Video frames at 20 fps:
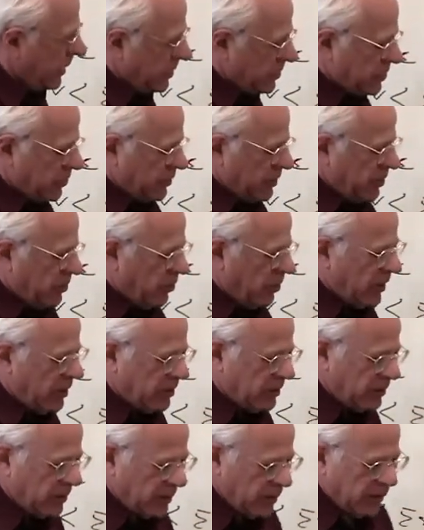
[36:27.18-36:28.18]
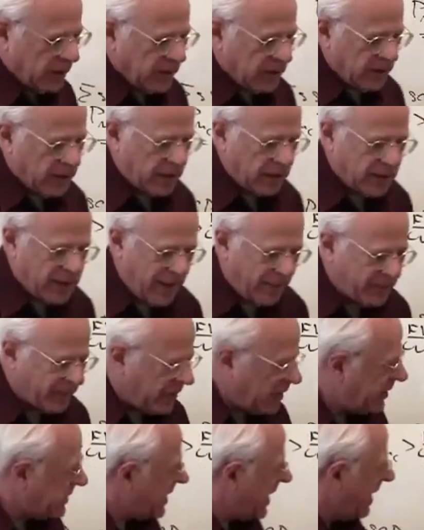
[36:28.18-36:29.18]
so the oil
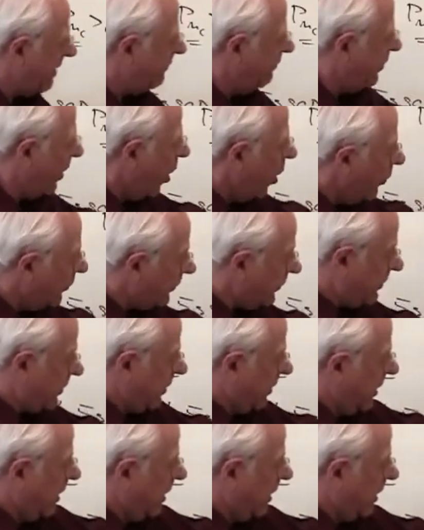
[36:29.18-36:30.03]
companies have both